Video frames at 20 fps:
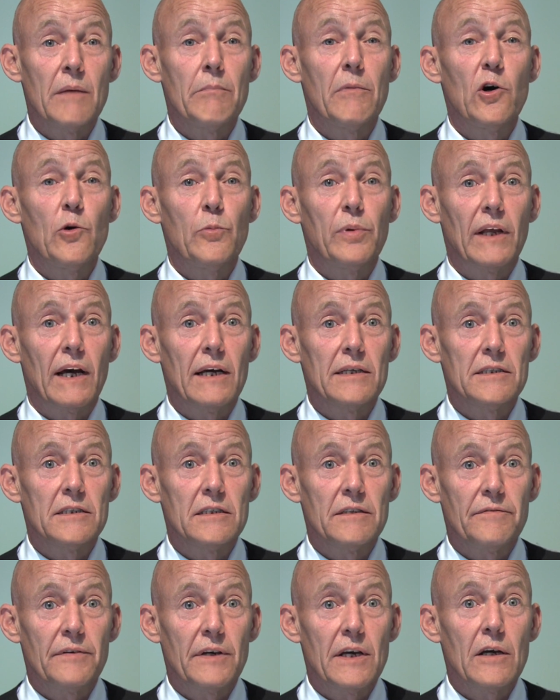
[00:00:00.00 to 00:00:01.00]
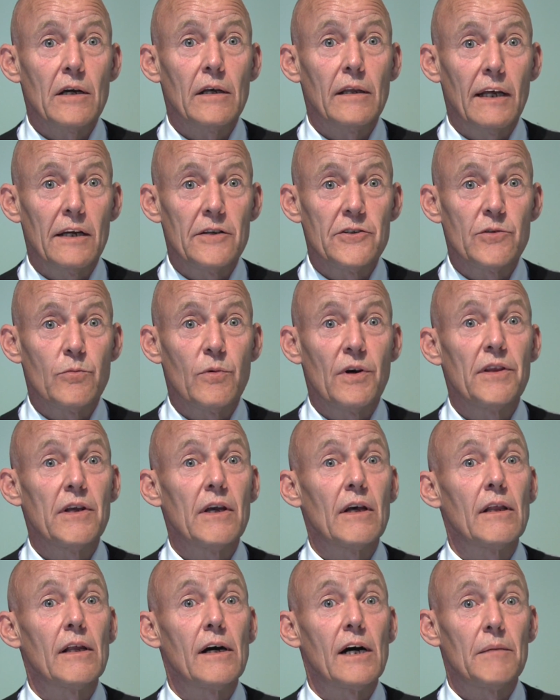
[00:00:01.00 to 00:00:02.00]
immobilises the vehicle engine when the
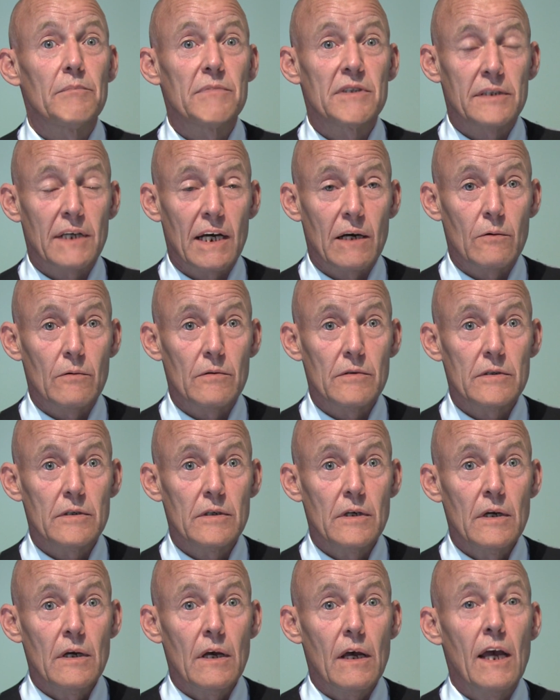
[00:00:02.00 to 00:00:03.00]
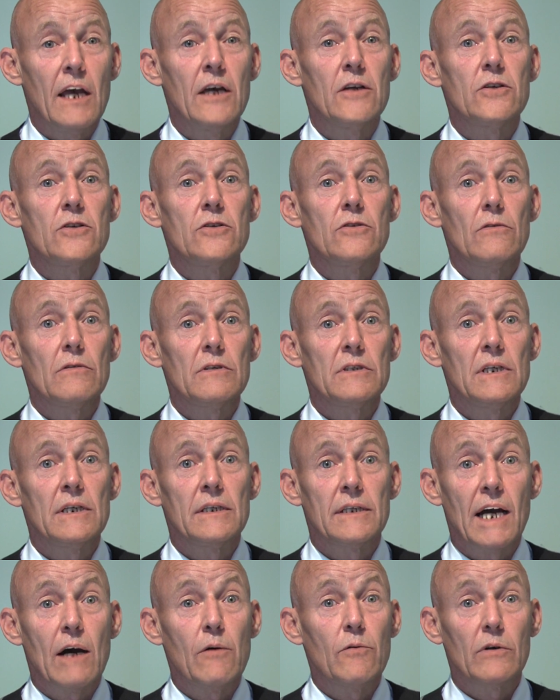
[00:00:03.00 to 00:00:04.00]
alarm sounds. It shuts it
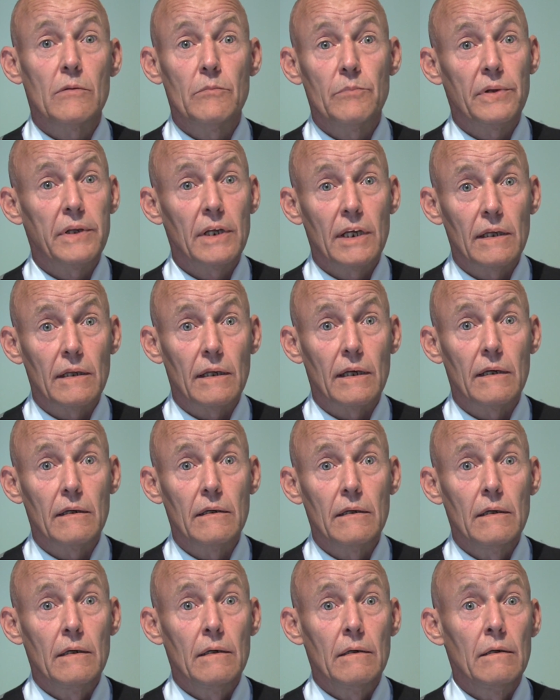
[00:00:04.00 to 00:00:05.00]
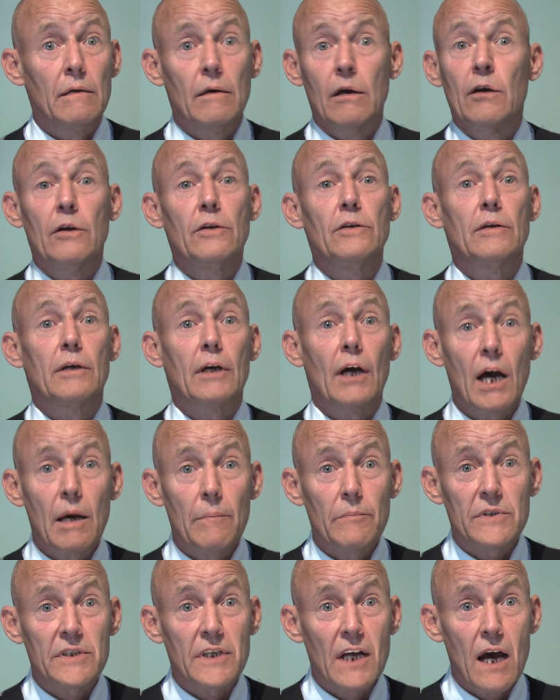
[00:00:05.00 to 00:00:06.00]
down completely. You
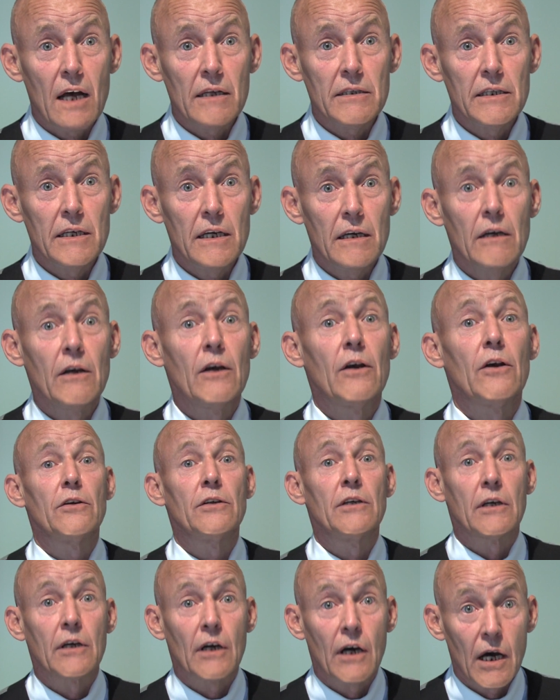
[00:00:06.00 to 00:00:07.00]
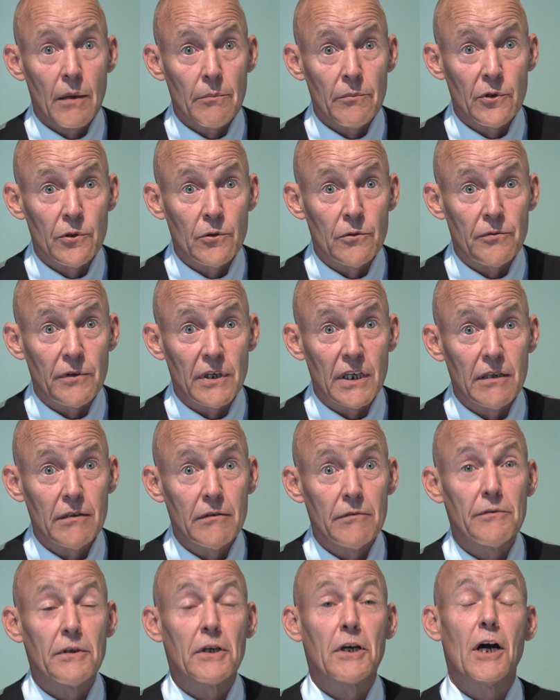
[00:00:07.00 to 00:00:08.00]
can't start it, you can't move it.
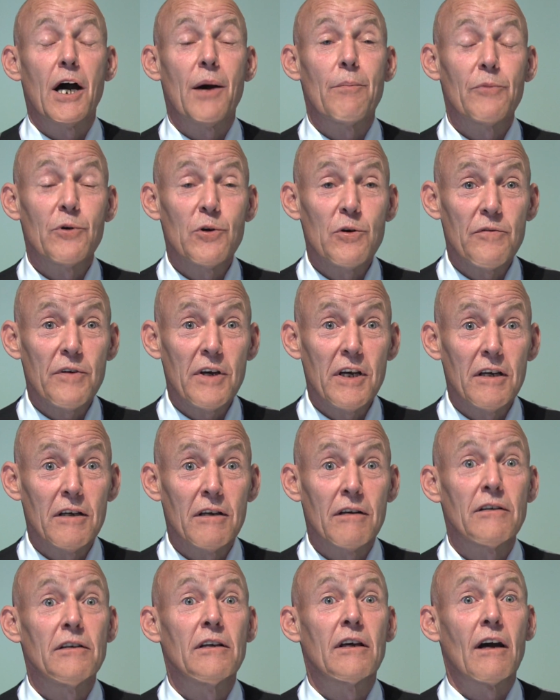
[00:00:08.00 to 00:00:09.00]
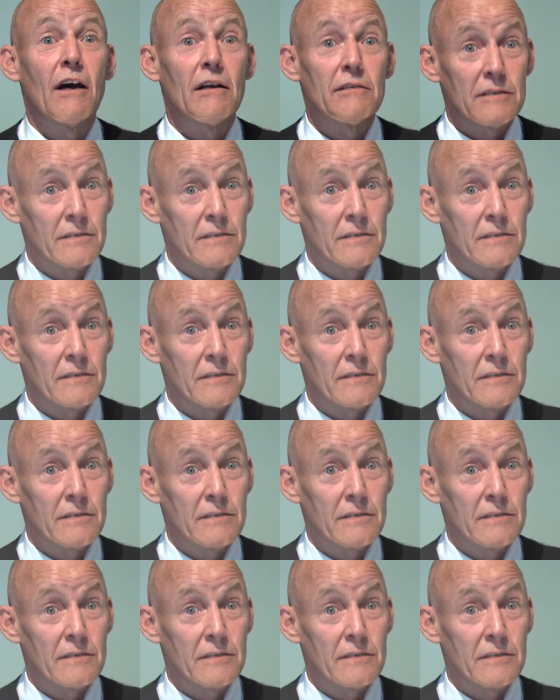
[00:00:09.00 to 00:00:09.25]
If you can't move it, you can't